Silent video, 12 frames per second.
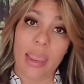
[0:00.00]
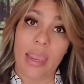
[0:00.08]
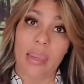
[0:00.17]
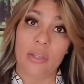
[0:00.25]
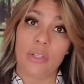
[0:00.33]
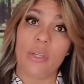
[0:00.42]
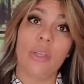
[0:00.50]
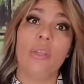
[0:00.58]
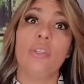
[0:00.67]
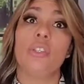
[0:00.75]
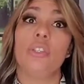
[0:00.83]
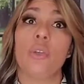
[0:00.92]
H,
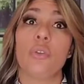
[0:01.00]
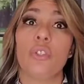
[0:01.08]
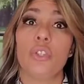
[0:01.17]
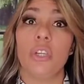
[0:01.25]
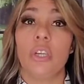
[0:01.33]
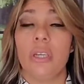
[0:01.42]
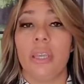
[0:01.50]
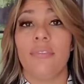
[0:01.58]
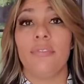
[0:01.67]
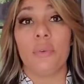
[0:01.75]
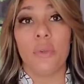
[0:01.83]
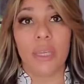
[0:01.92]
social security
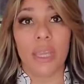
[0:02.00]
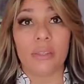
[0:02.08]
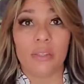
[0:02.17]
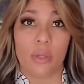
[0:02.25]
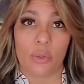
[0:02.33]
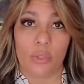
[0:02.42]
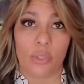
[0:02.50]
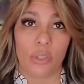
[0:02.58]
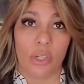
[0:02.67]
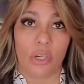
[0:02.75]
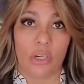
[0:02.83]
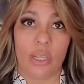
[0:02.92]
if you get social
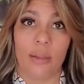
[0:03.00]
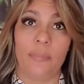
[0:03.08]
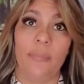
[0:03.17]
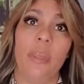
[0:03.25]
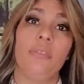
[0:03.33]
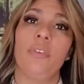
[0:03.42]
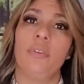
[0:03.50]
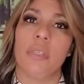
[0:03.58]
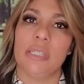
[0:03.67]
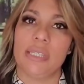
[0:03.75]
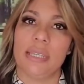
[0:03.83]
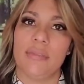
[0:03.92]
security, if you
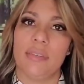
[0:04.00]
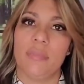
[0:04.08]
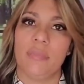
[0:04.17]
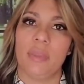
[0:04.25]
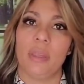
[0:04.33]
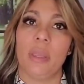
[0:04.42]
receive it.